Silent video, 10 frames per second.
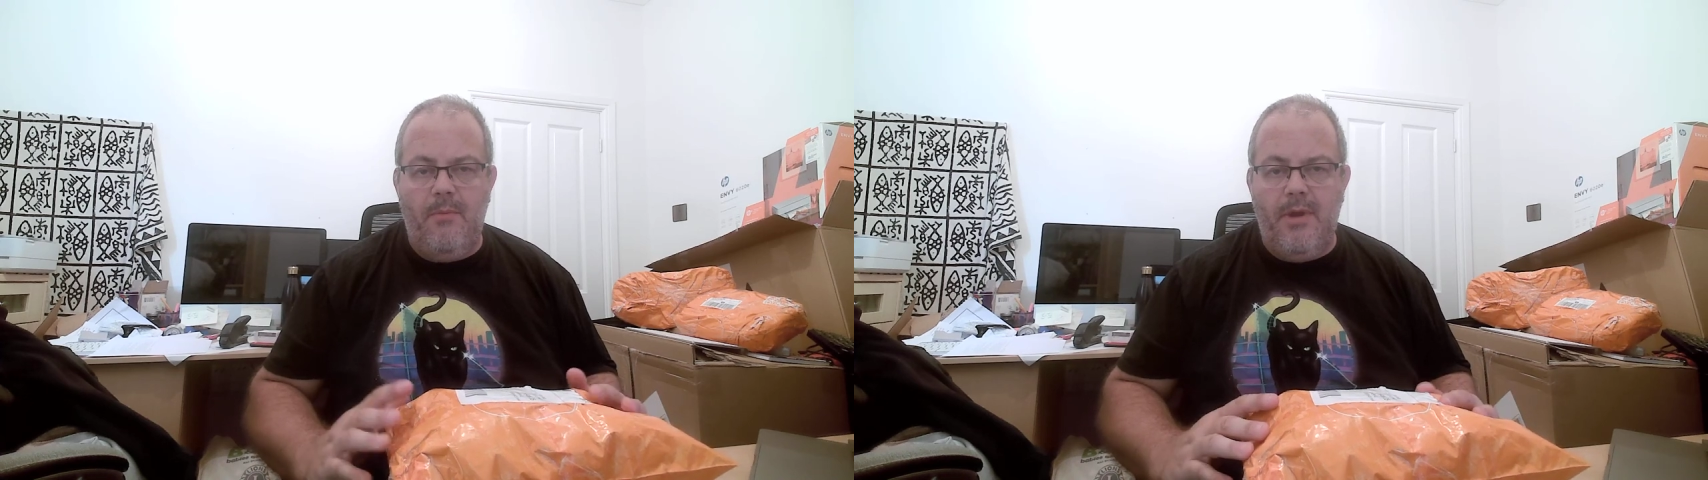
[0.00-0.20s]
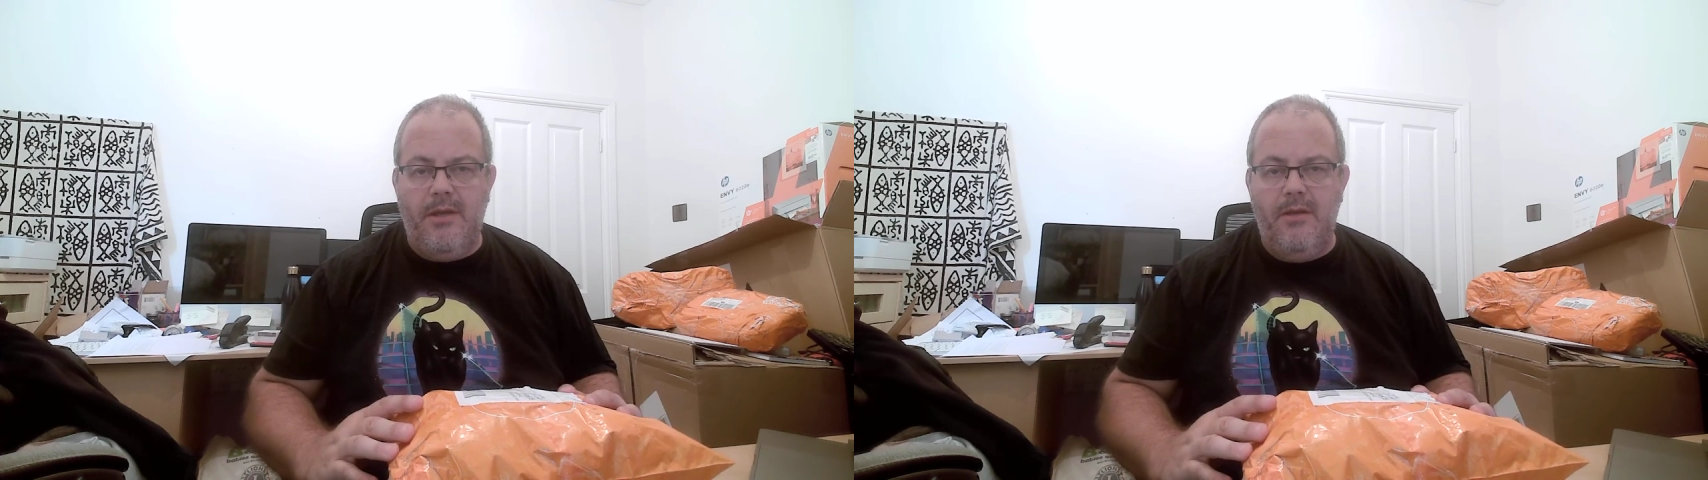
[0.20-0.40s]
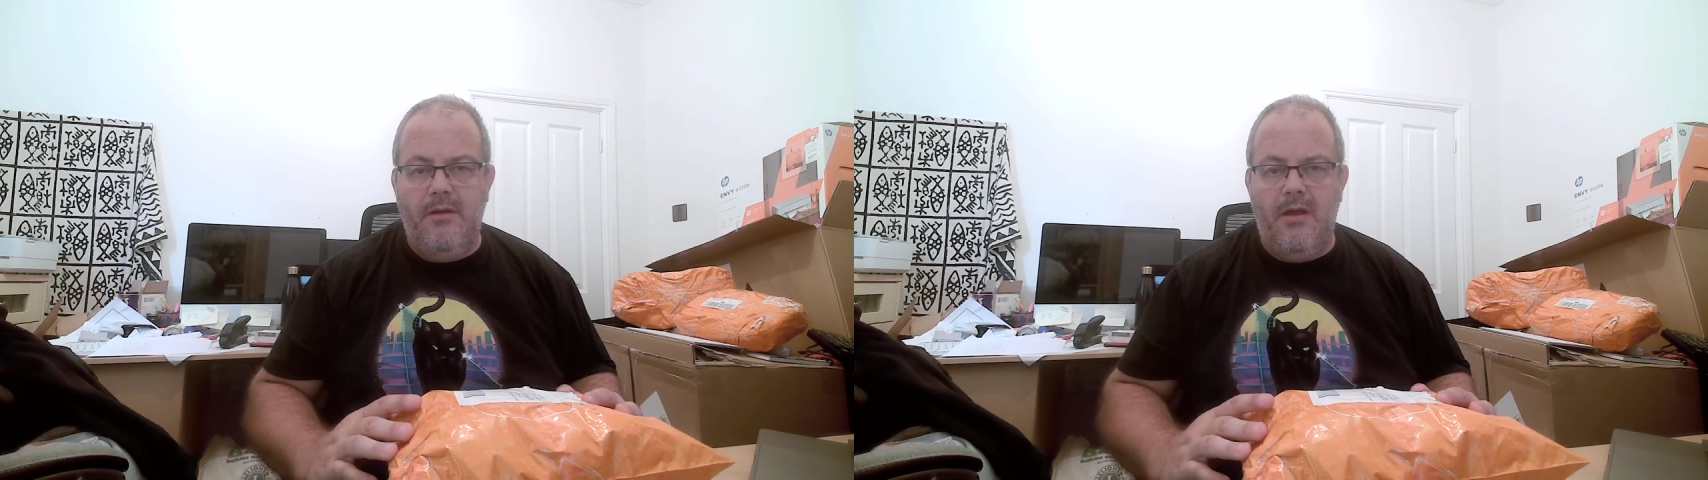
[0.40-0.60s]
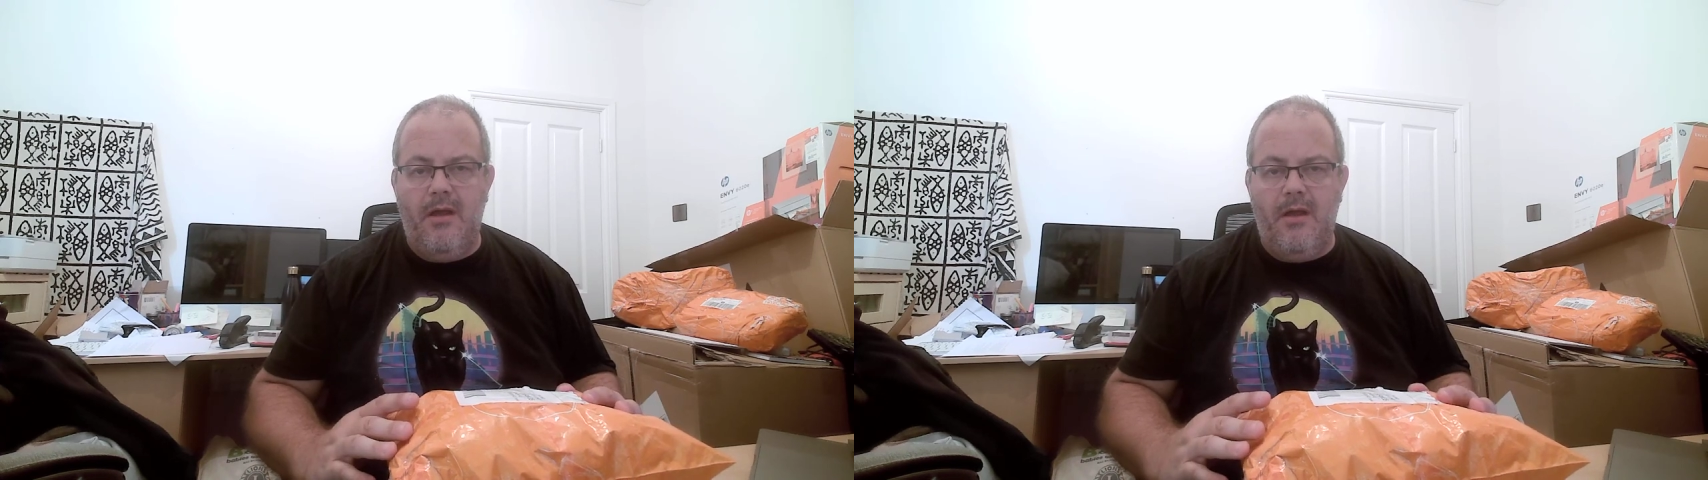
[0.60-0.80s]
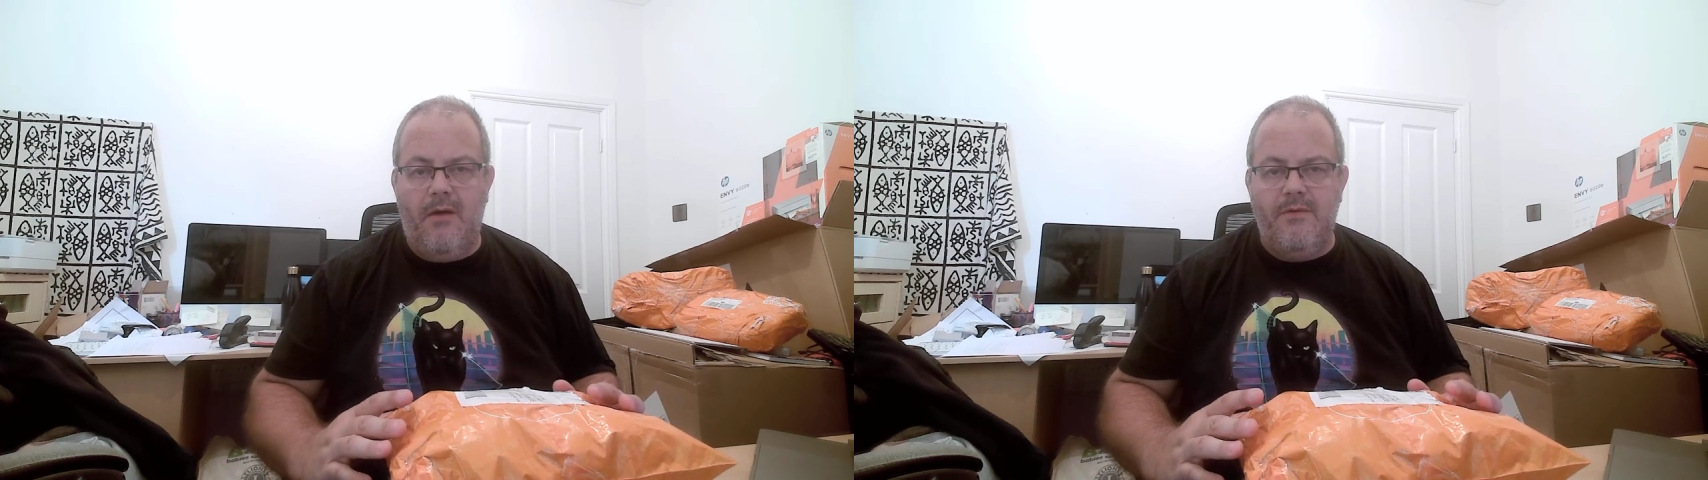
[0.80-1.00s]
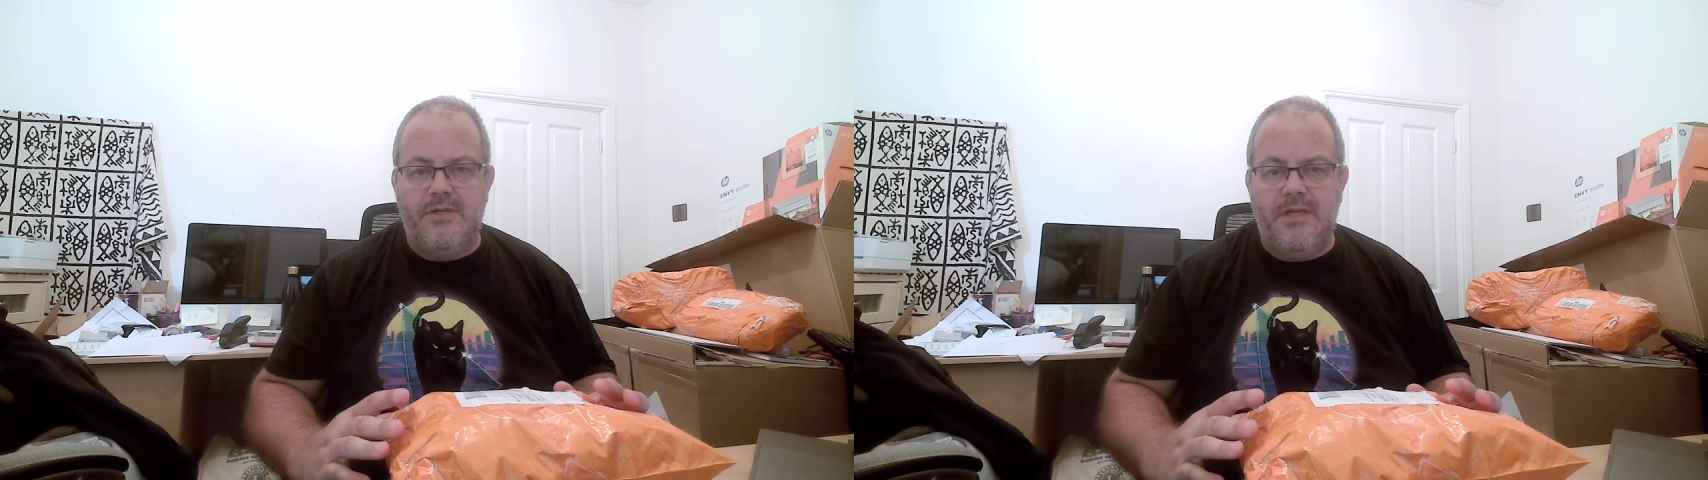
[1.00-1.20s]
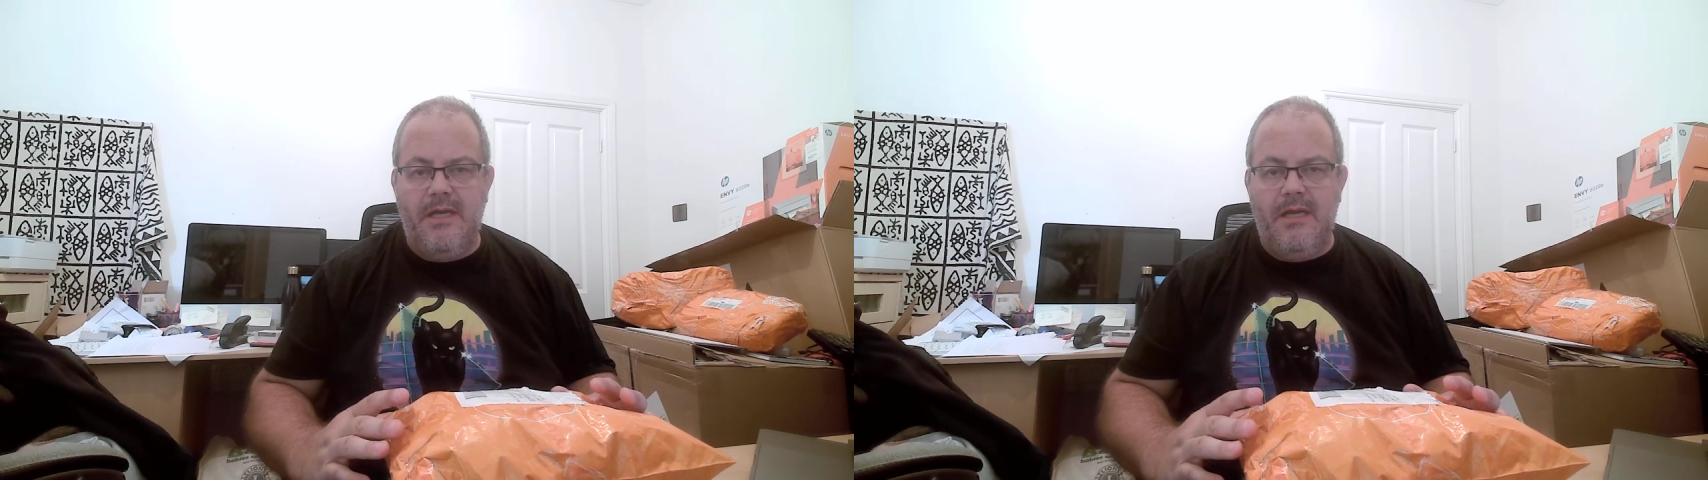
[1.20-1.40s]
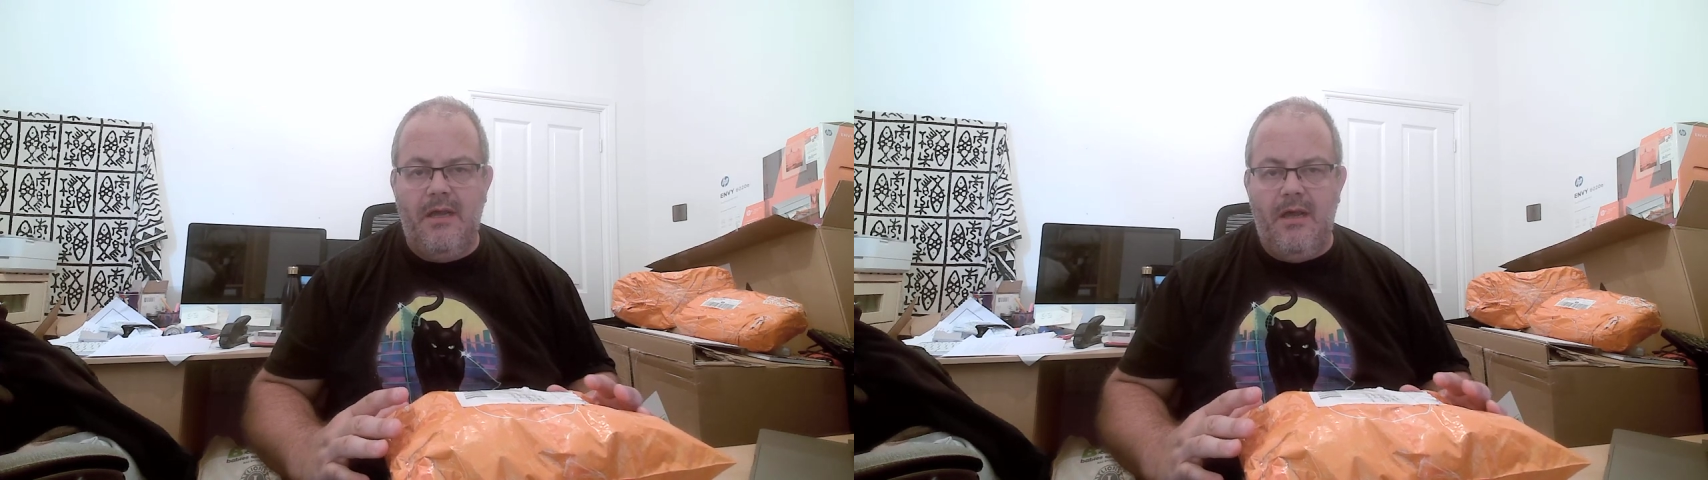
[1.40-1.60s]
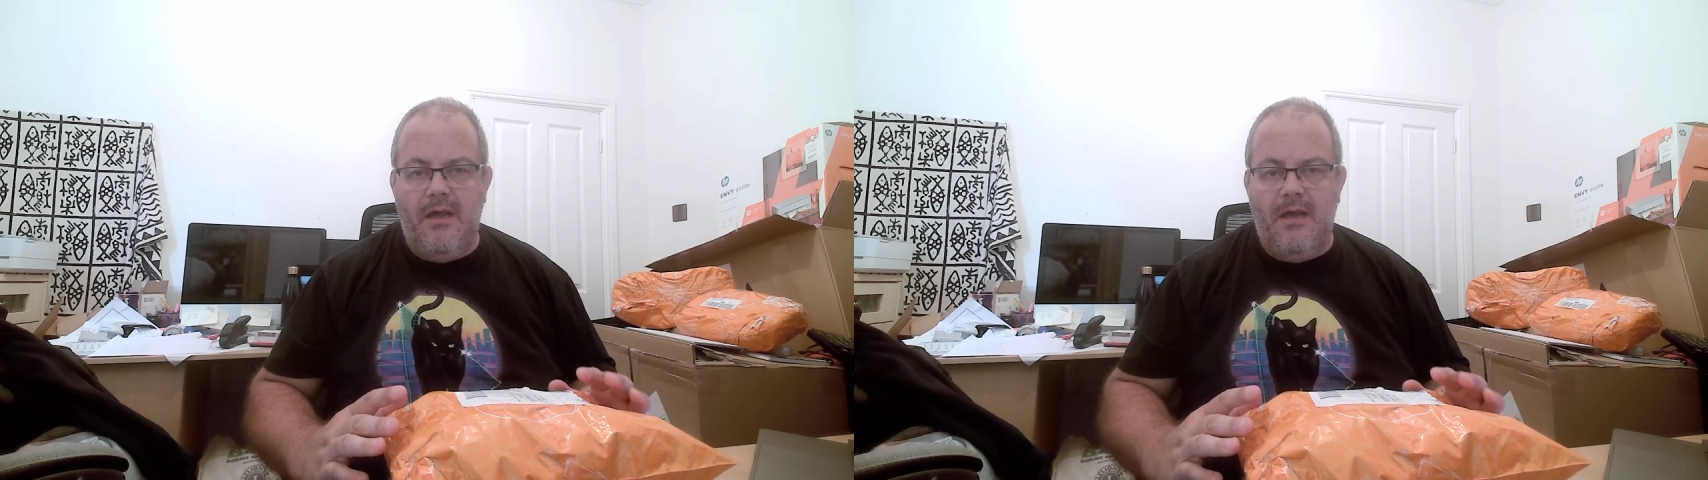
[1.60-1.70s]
opinion, obviously,